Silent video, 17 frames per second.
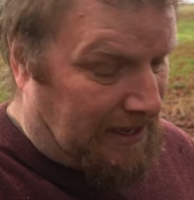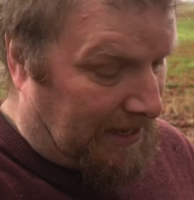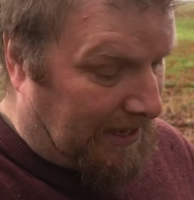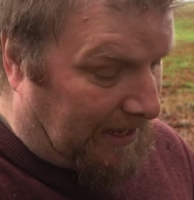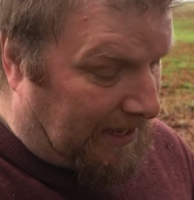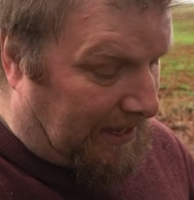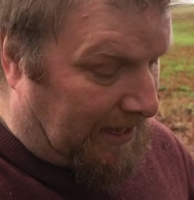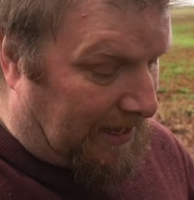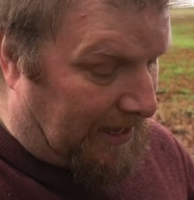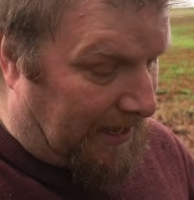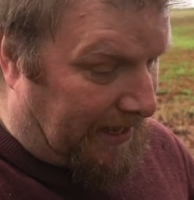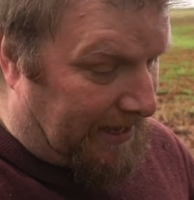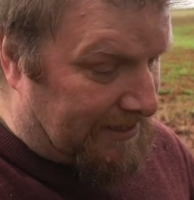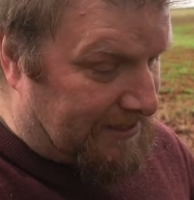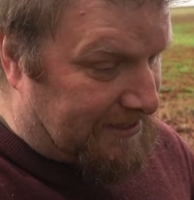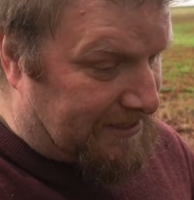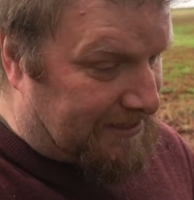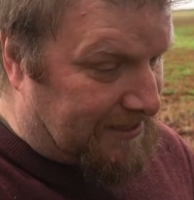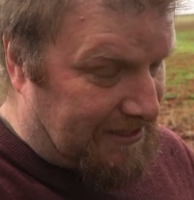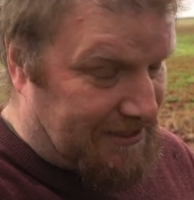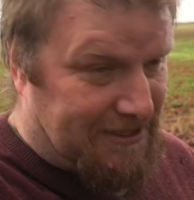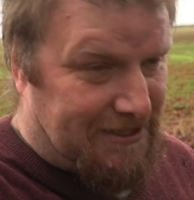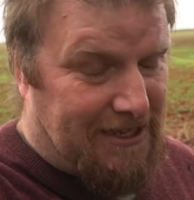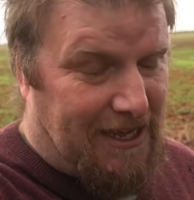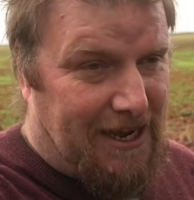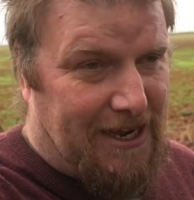And
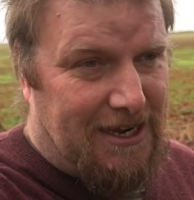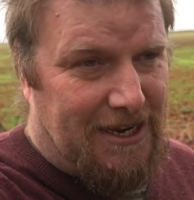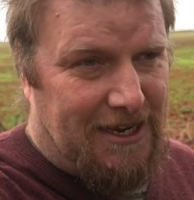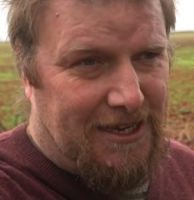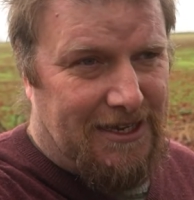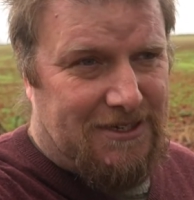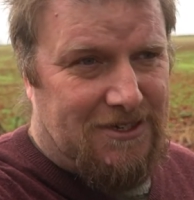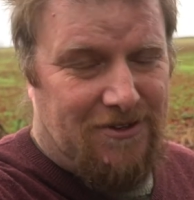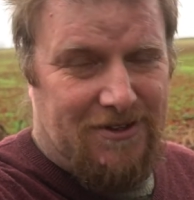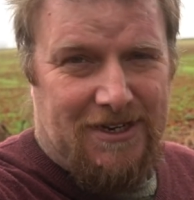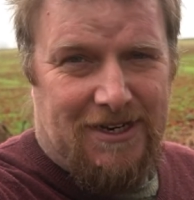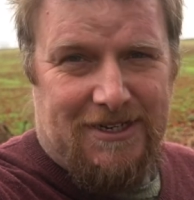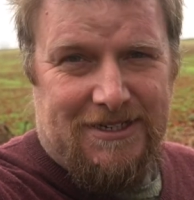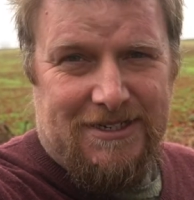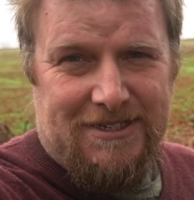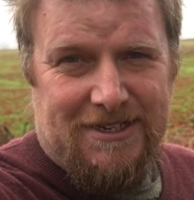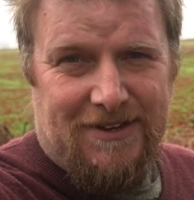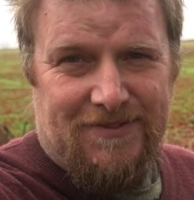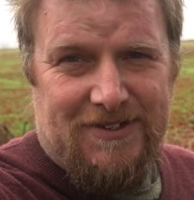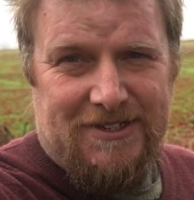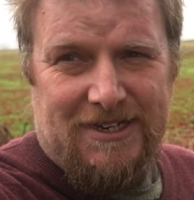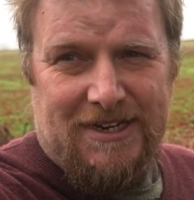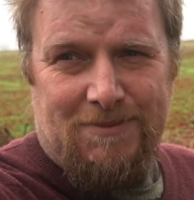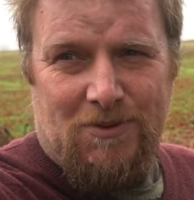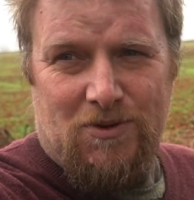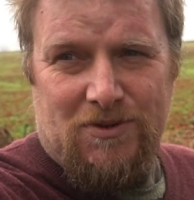since then, it's not the 1970s
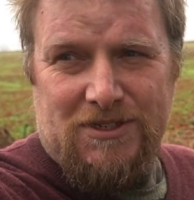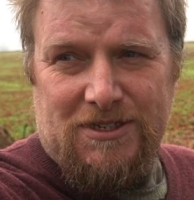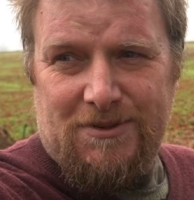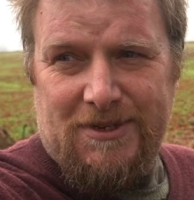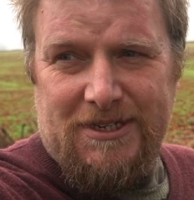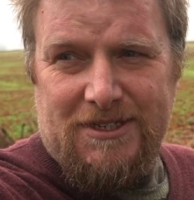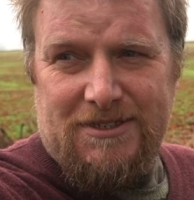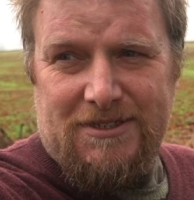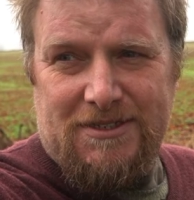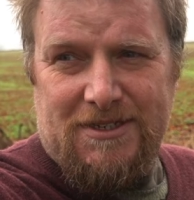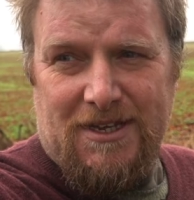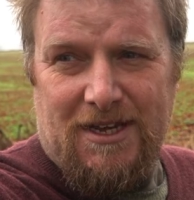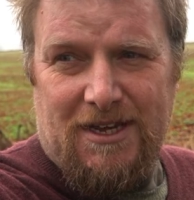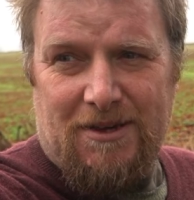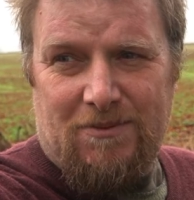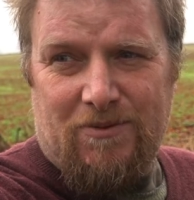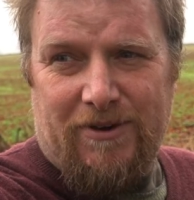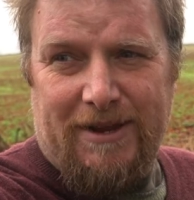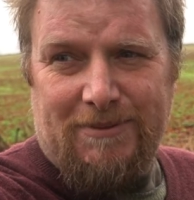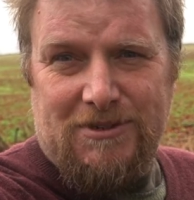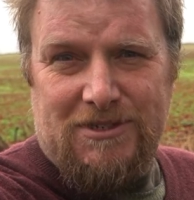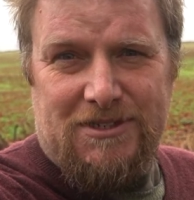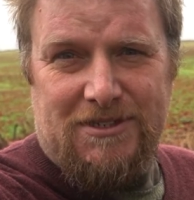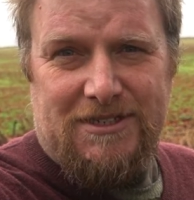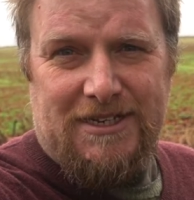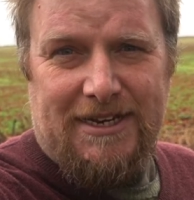anymore, so it's we're able
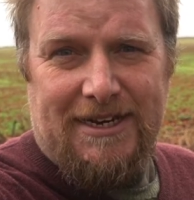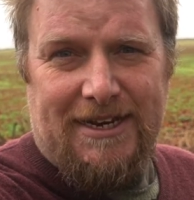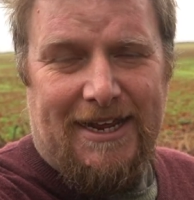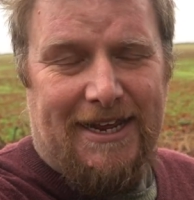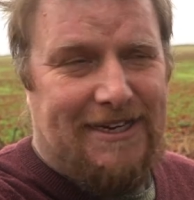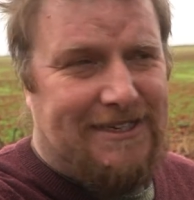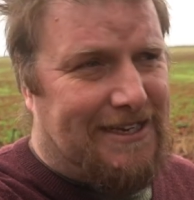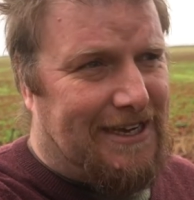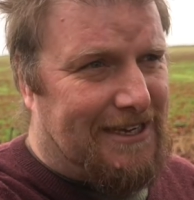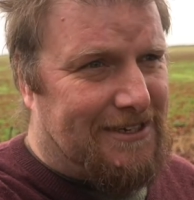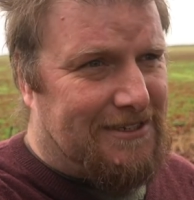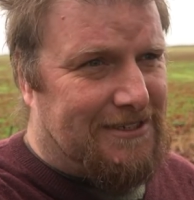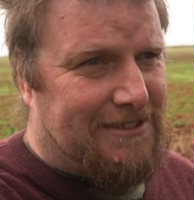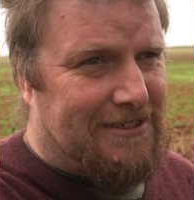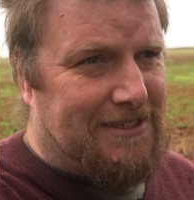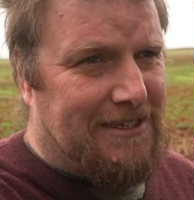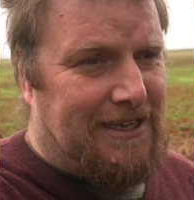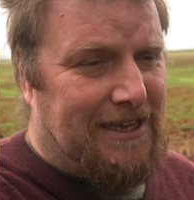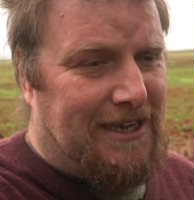to do DNA tests.